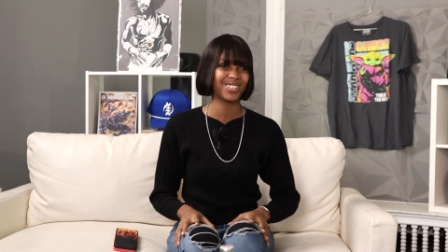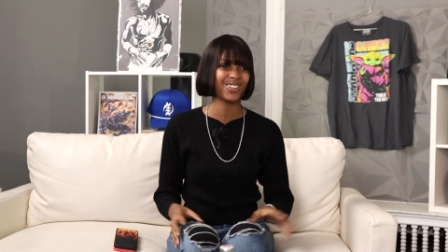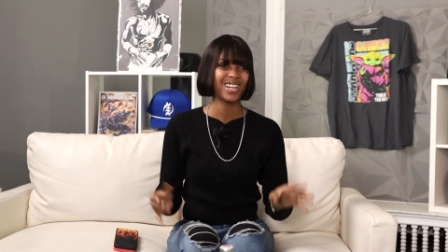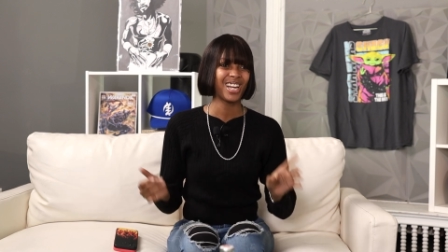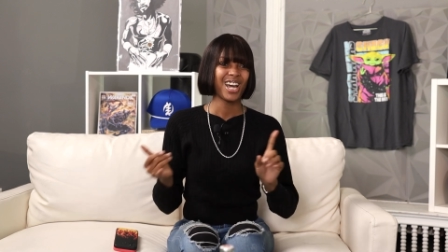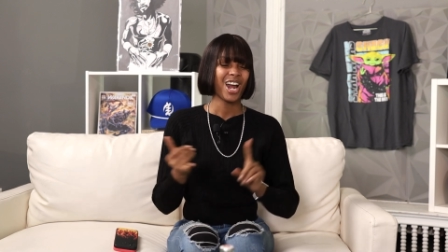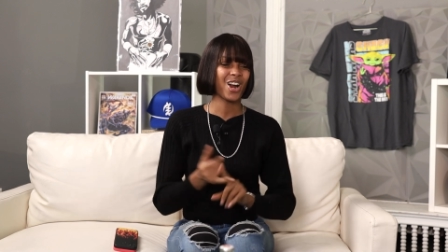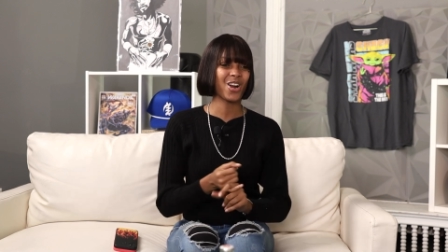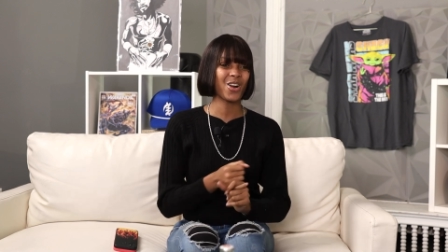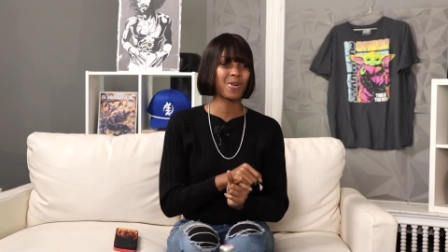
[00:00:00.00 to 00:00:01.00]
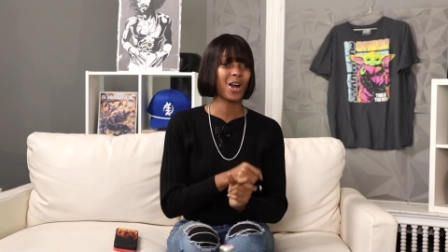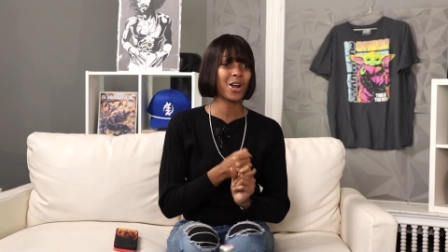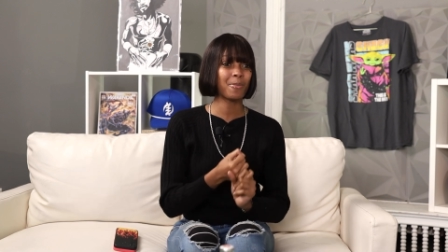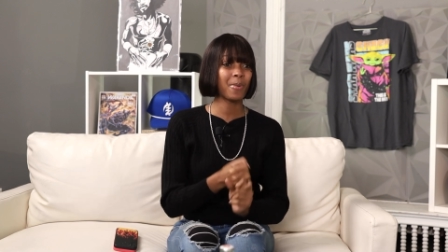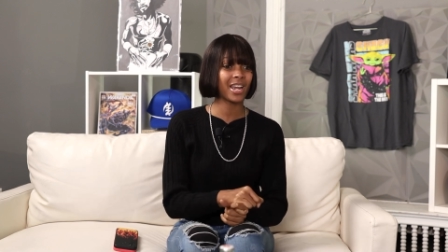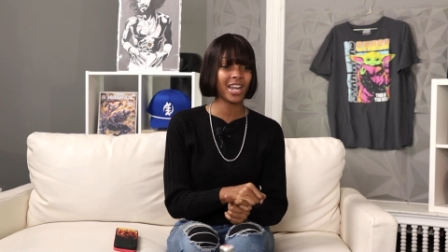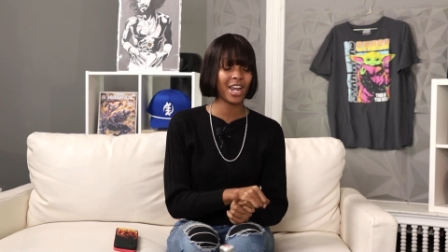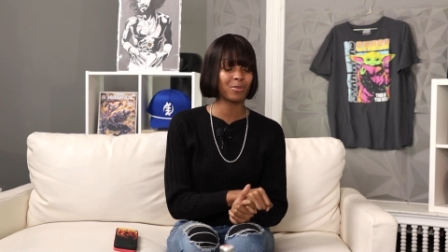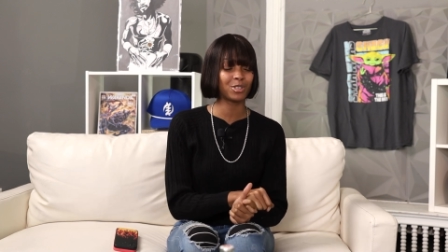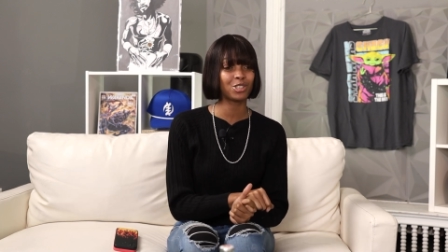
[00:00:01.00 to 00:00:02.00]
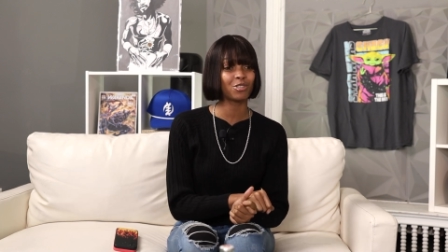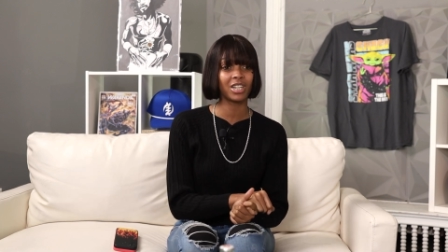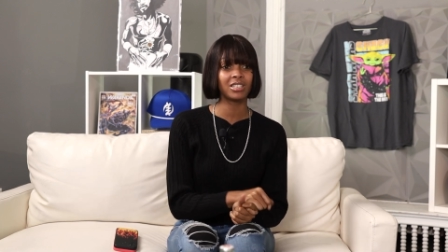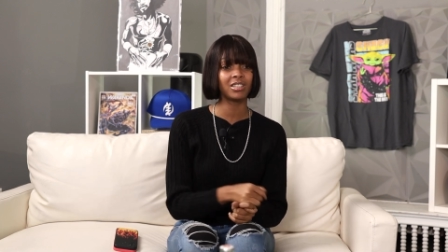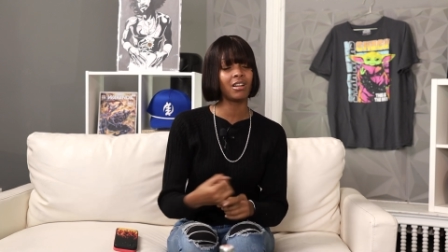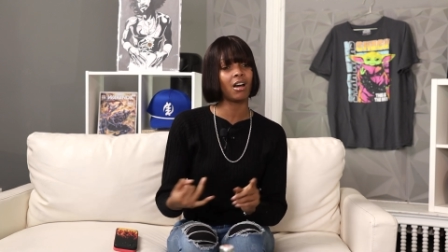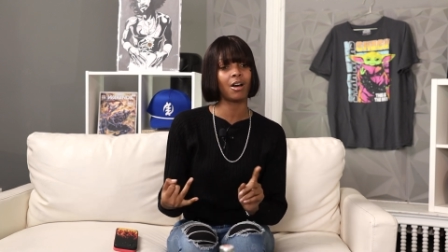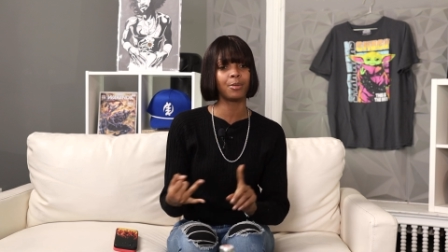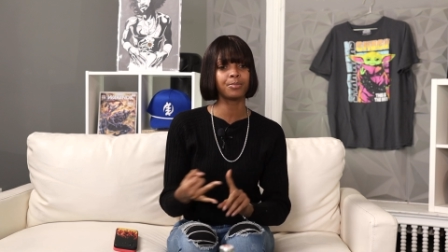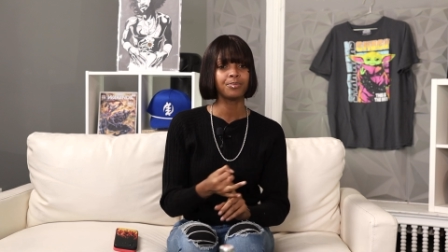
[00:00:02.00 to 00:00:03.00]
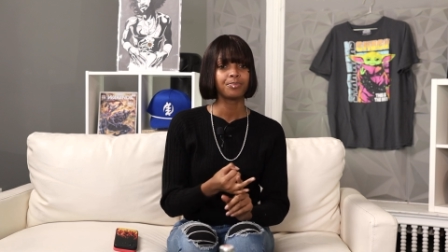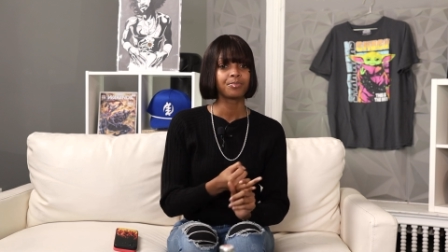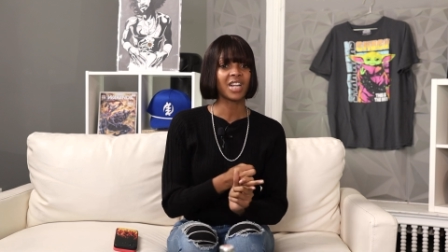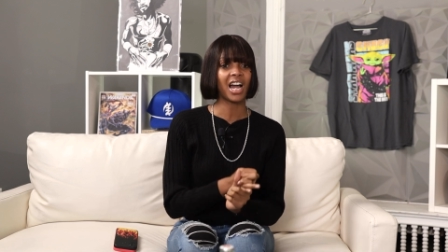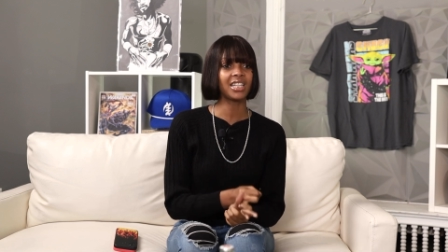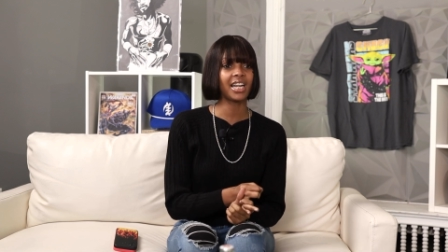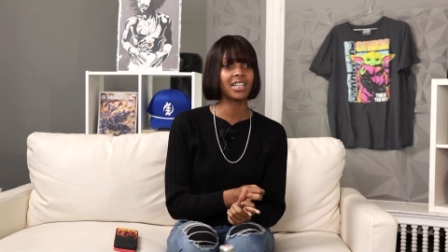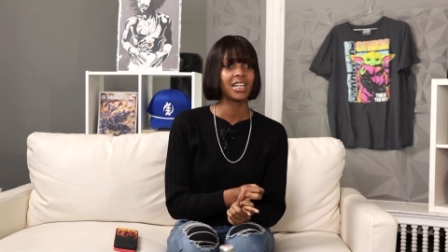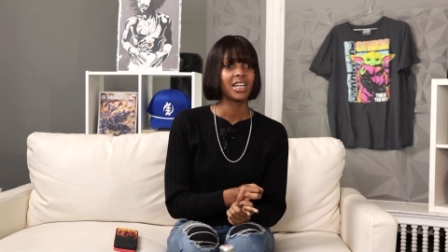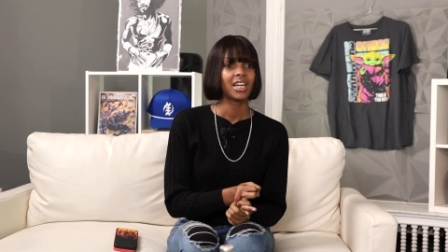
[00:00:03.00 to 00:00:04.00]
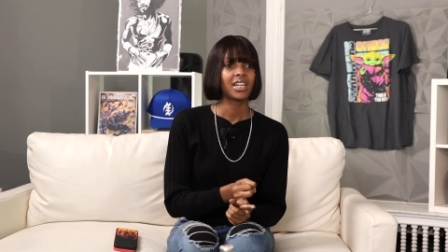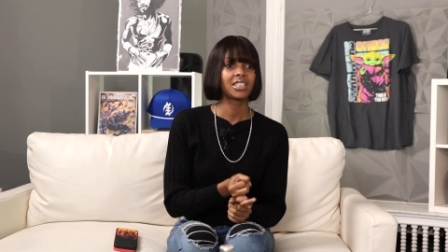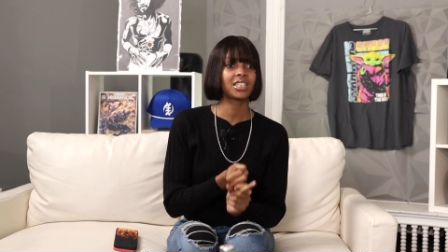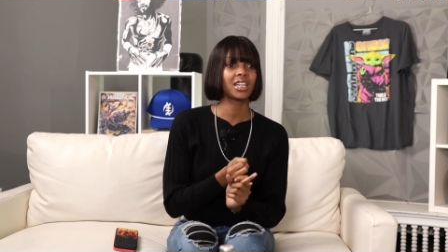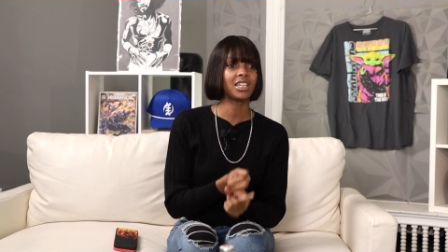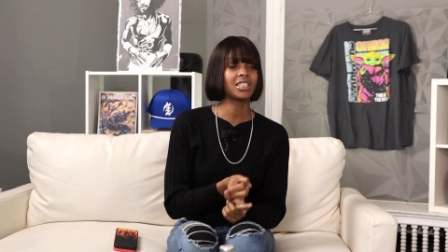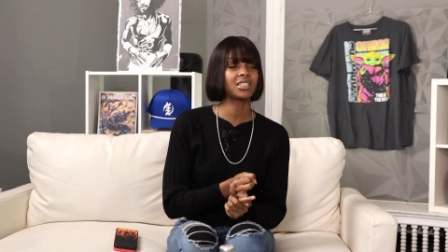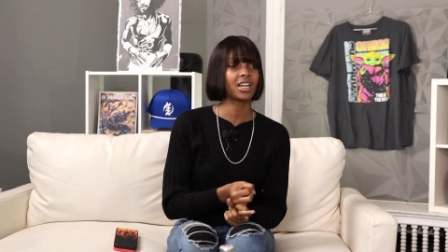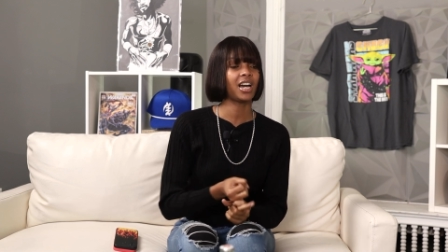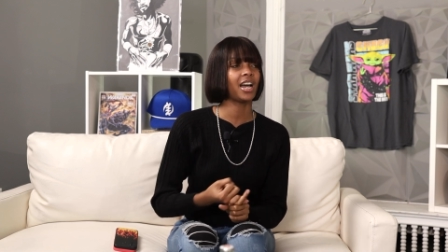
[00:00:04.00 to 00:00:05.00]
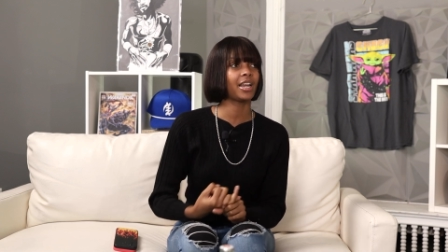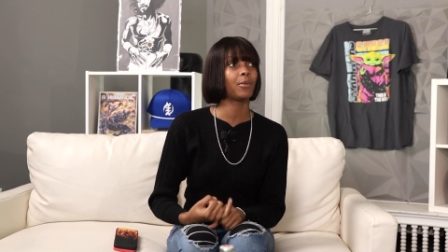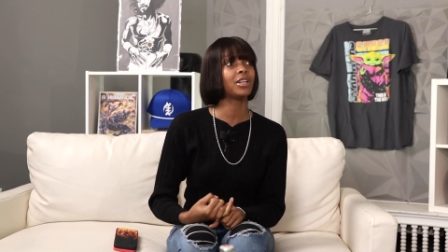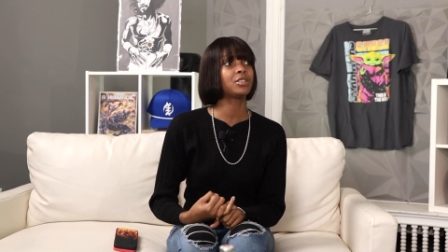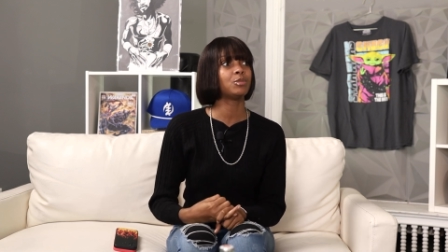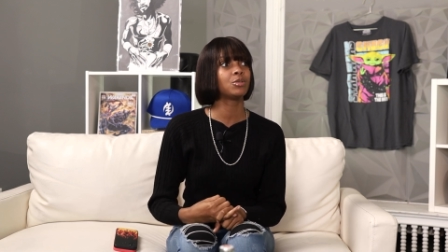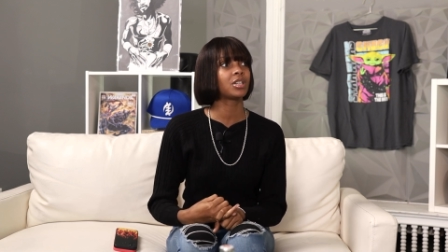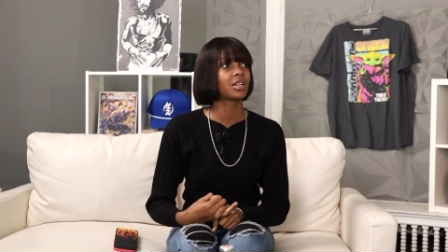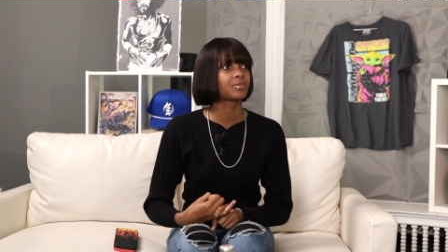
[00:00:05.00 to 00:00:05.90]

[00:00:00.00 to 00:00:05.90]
So her with her pen game was just crazy. I like to listen to Kanye West music,